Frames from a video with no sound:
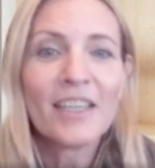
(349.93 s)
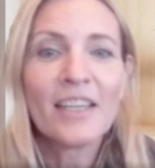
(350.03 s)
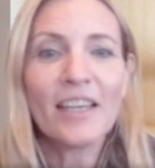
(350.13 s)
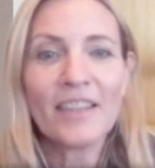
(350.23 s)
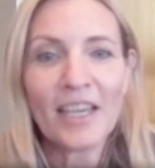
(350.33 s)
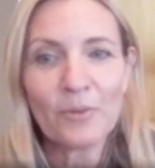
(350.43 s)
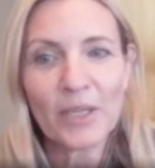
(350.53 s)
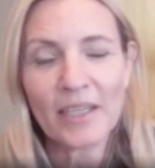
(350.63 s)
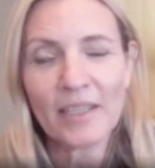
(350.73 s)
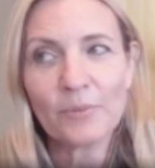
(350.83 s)
And that
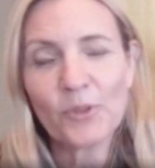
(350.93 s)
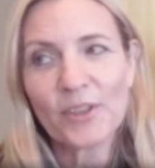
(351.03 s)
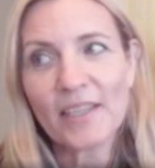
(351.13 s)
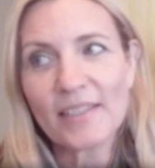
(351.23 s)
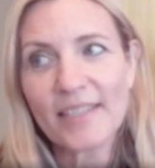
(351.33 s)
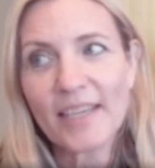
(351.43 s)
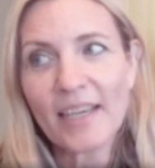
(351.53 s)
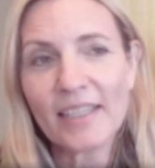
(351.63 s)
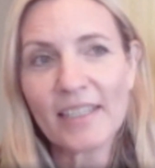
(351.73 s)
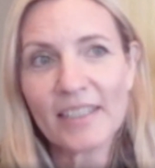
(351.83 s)
way, what they
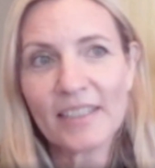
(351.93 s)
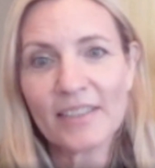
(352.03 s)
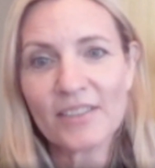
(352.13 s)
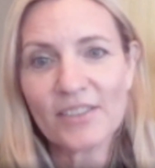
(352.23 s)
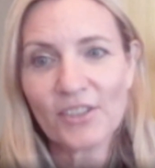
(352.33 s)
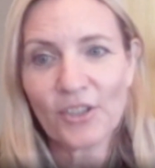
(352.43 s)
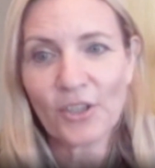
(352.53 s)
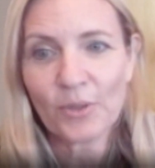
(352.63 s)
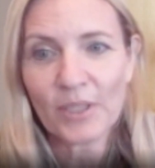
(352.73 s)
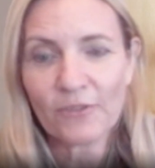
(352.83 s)
say is,
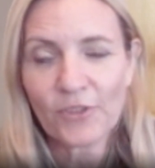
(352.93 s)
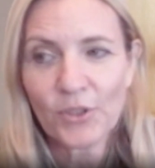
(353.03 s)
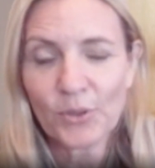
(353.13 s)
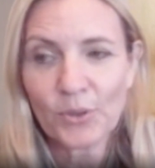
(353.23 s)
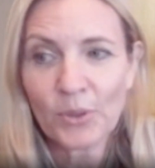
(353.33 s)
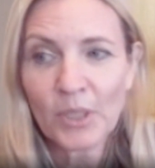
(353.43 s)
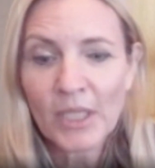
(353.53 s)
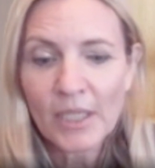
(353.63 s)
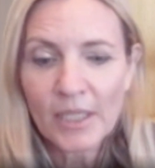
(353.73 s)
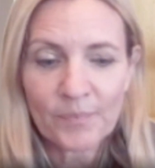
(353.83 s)
if
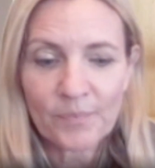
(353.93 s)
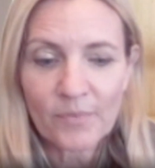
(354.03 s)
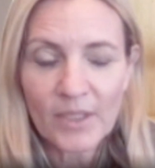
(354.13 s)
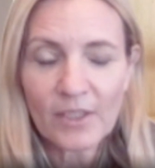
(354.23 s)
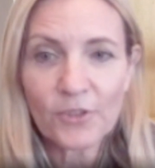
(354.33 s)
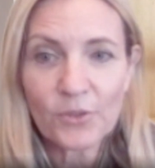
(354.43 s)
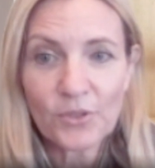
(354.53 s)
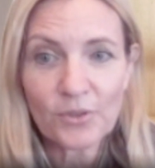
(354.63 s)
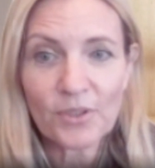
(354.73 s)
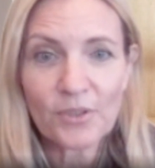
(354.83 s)
you
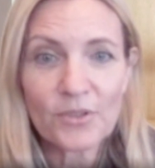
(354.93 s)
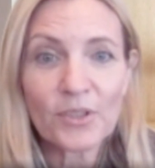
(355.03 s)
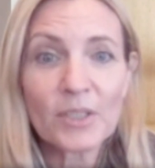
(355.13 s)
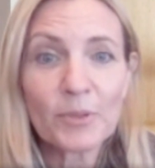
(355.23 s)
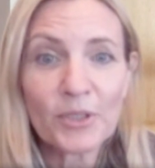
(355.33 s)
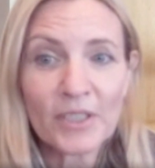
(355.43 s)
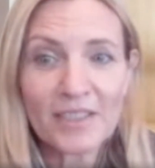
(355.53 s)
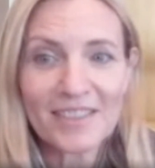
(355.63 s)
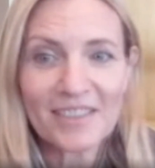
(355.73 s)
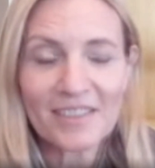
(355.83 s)
do the user
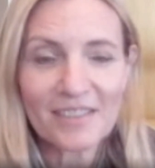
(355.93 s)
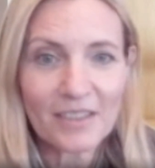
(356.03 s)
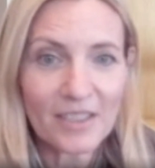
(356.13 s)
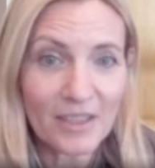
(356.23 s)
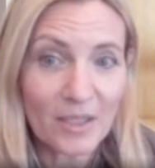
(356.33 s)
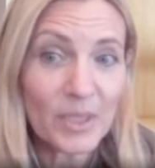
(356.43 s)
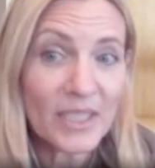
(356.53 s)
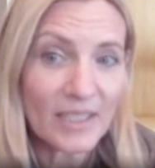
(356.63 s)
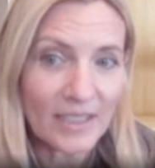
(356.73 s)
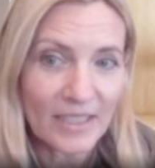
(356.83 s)
experience in the
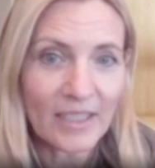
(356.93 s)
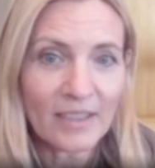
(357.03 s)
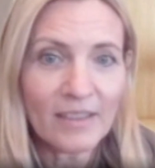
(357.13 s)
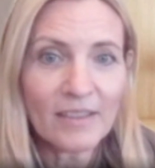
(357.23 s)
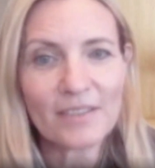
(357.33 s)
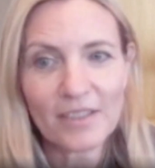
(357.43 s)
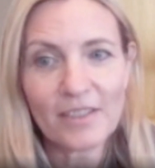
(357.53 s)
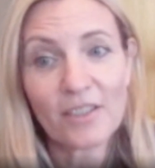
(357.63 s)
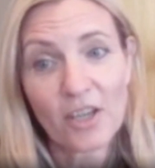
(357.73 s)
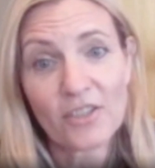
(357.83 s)
beginning,
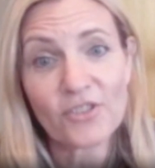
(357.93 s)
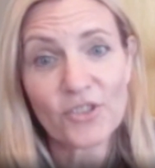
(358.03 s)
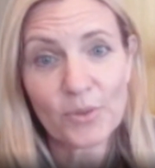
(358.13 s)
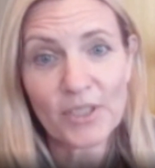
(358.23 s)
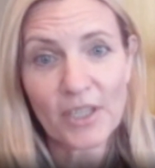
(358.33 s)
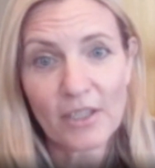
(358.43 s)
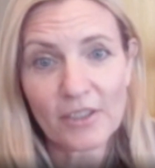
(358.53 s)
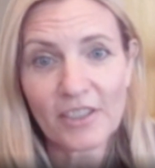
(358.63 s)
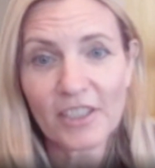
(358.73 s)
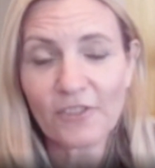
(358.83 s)
it costs you
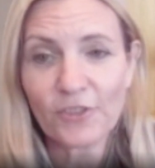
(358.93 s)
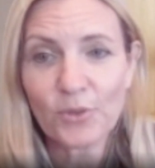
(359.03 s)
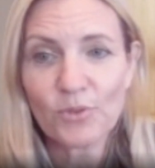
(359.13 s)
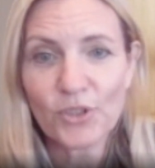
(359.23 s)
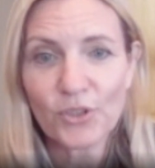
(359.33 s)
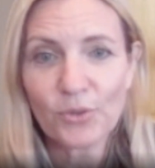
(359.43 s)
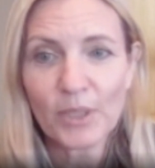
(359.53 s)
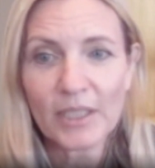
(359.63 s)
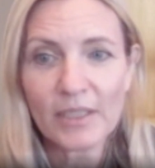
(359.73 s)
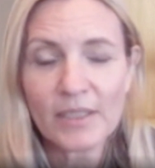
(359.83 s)
$1. If you do
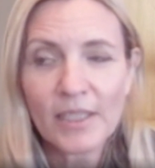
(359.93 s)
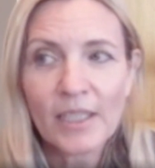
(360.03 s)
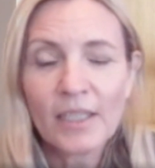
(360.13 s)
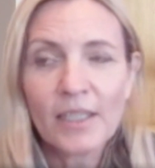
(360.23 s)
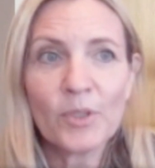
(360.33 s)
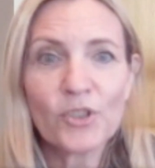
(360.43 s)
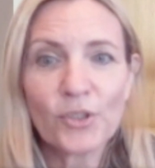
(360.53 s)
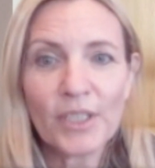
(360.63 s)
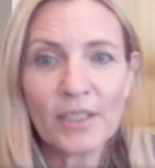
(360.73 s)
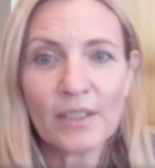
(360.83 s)
it
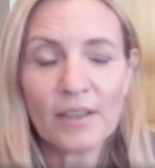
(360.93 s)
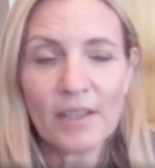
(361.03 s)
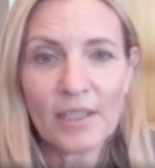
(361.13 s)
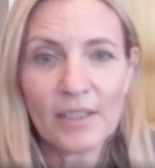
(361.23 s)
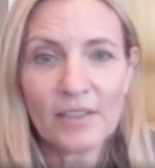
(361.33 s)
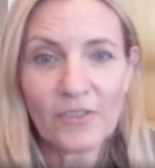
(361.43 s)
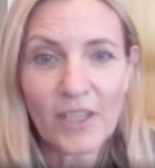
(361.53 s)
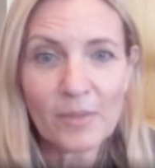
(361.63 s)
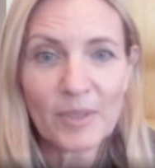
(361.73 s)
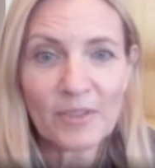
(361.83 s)
during the
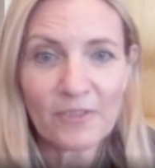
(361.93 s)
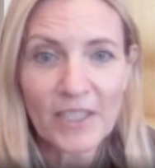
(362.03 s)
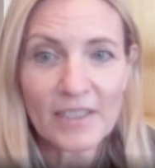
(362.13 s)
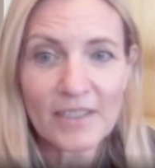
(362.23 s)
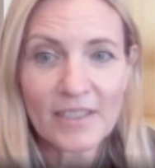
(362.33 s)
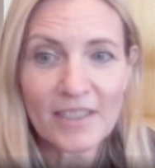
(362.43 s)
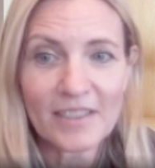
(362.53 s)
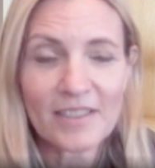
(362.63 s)
development phase, it's